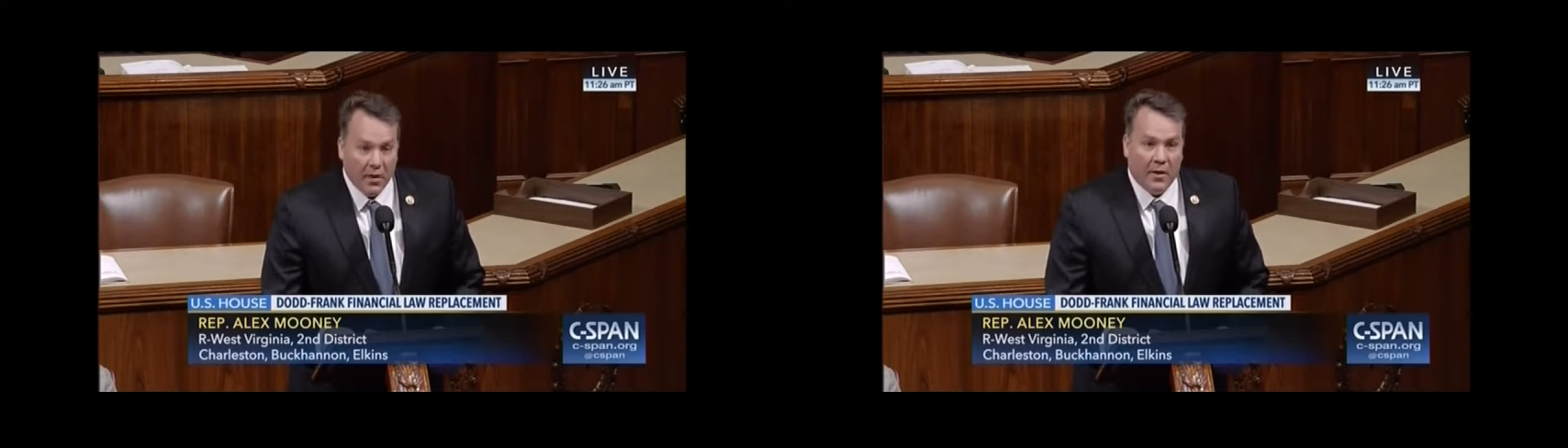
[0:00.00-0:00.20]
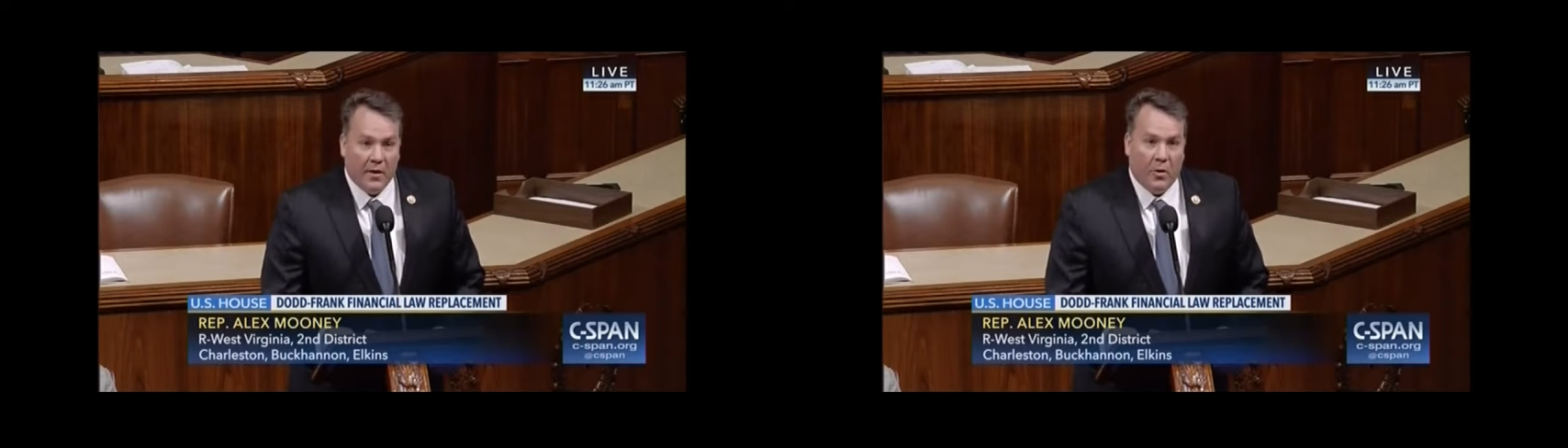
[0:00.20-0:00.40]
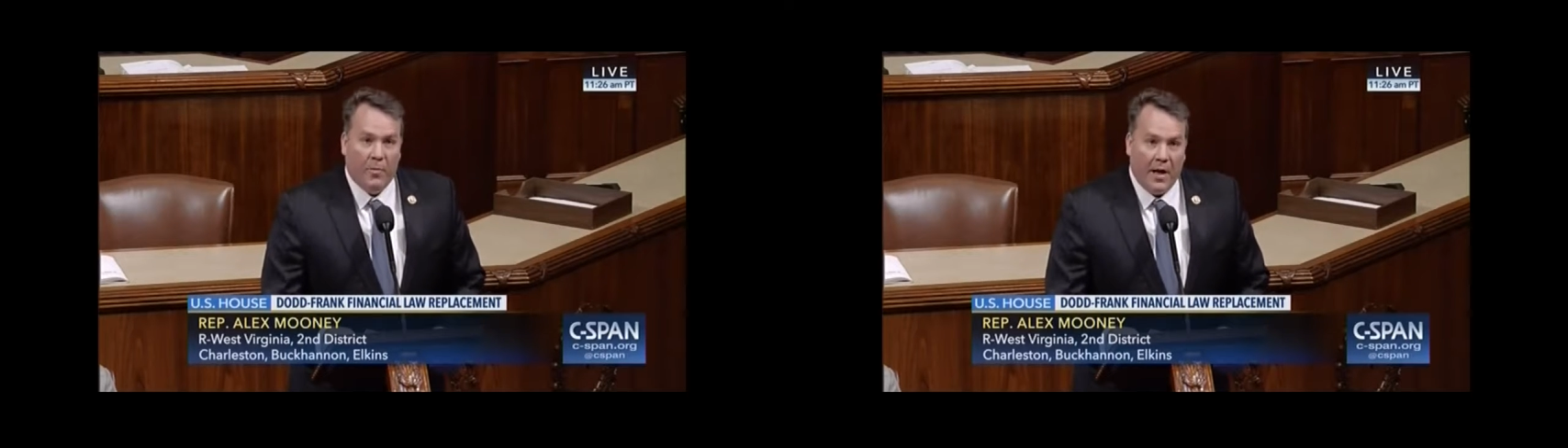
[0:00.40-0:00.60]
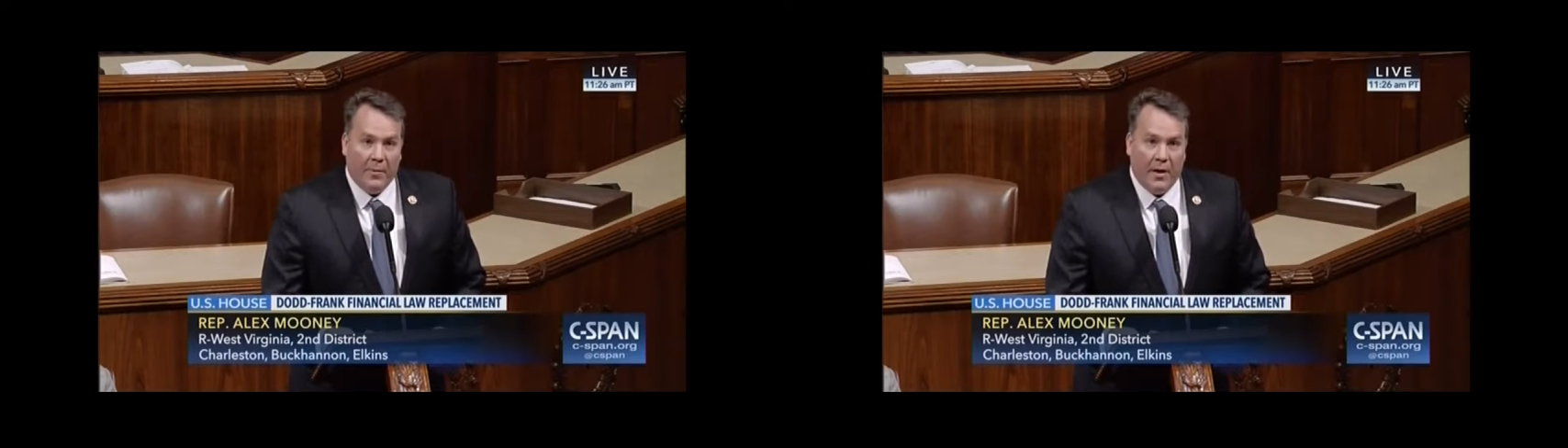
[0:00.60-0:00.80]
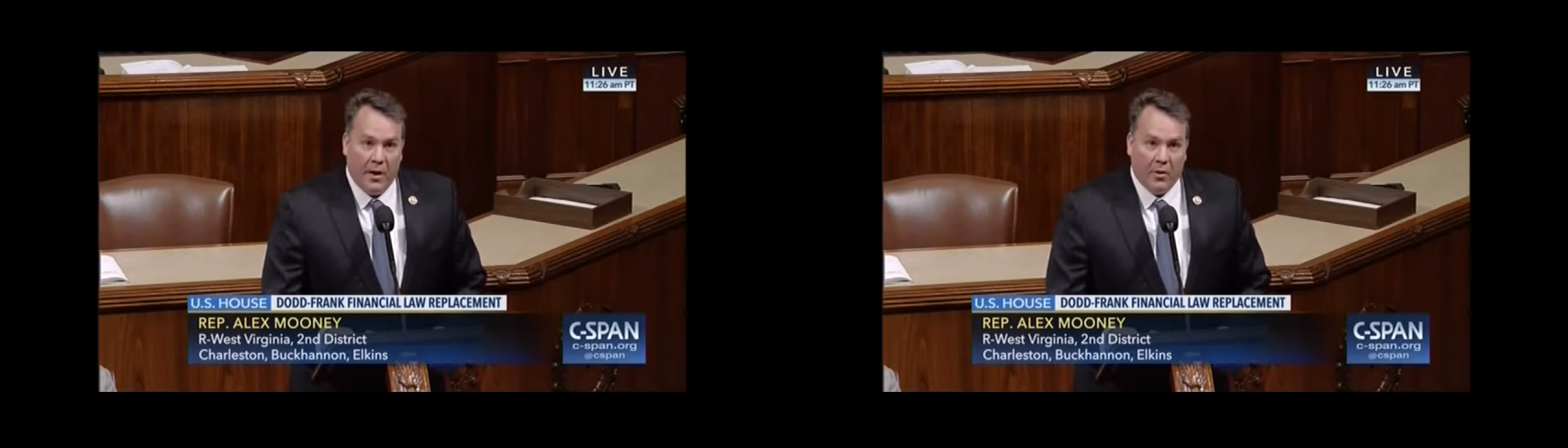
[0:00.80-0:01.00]
that
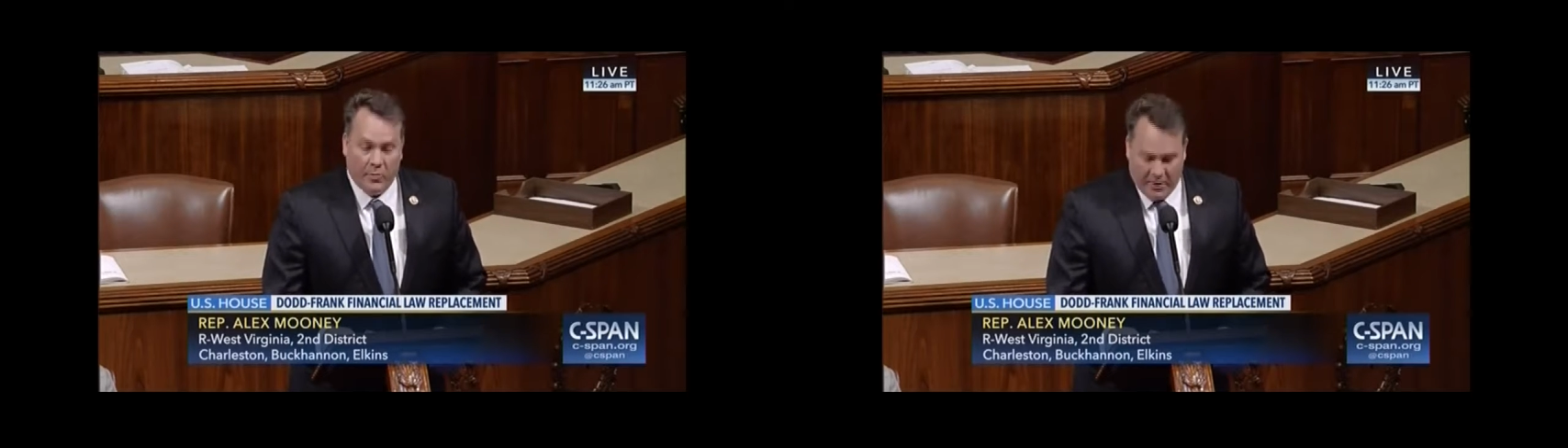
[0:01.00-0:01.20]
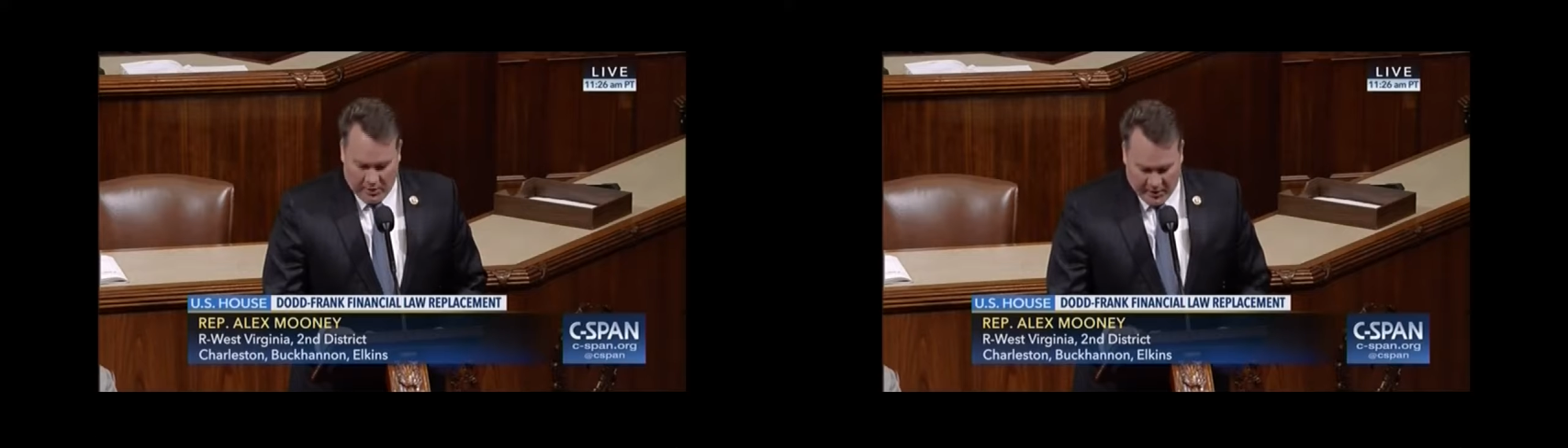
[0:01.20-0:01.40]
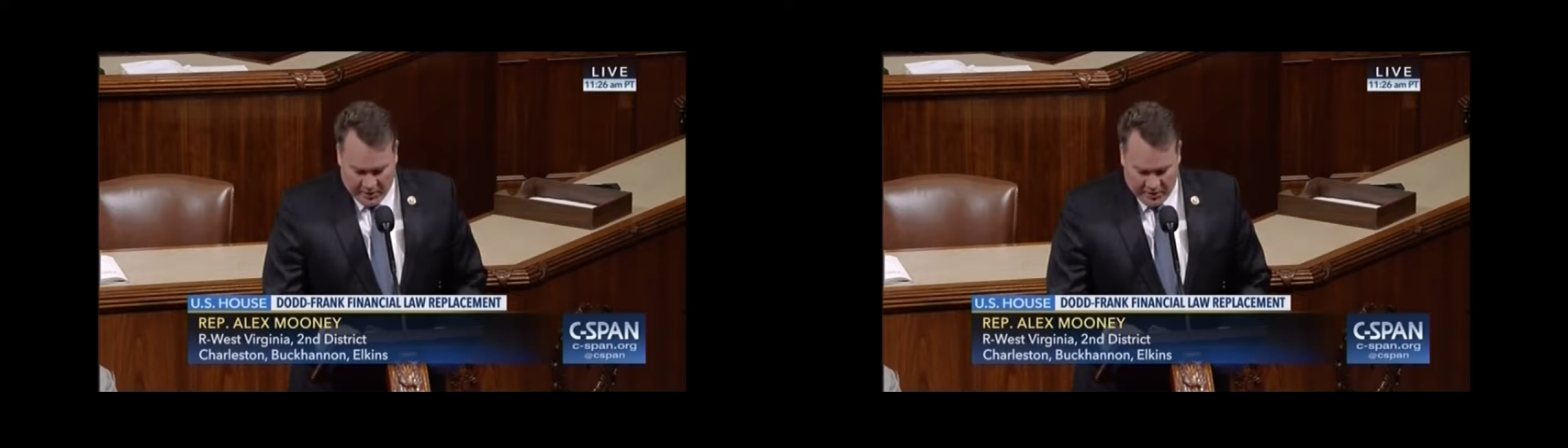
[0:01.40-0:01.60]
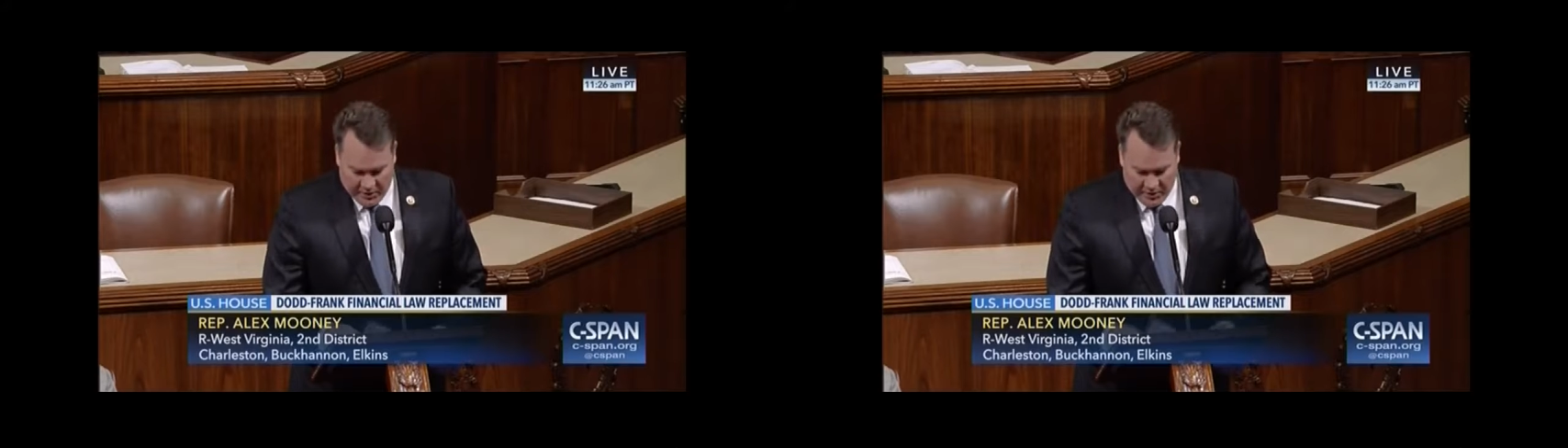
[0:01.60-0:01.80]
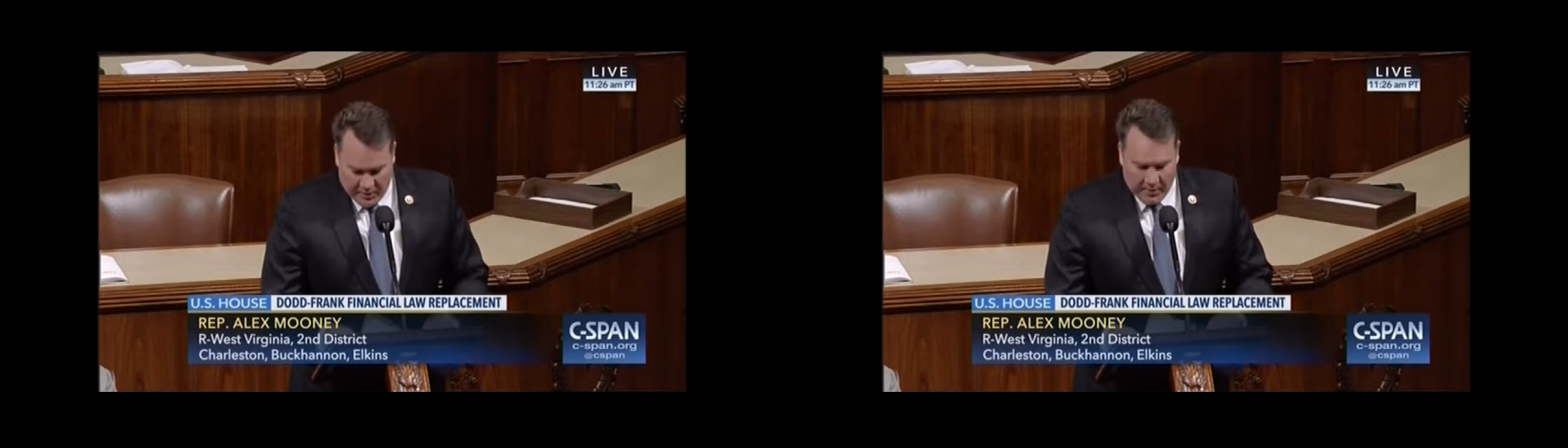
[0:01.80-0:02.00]
Obama-era regulations